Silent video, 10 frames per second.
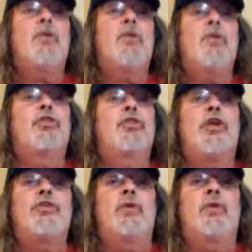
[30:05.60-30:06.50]

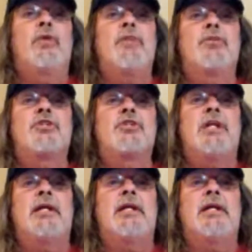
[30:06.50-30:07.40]
33%
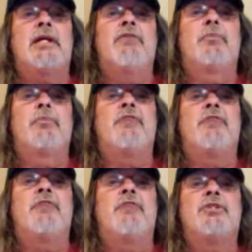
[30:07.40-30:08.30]
of their
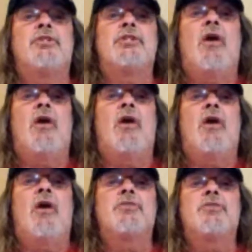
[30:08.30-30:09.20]
preventions is all it's
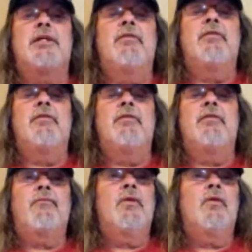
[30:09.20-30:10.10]
been given.
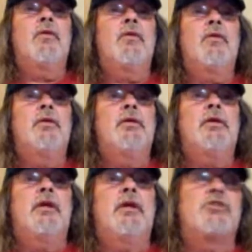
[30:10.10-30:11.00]

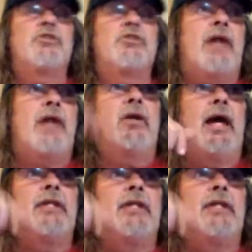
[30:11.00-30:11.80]
South Carolina,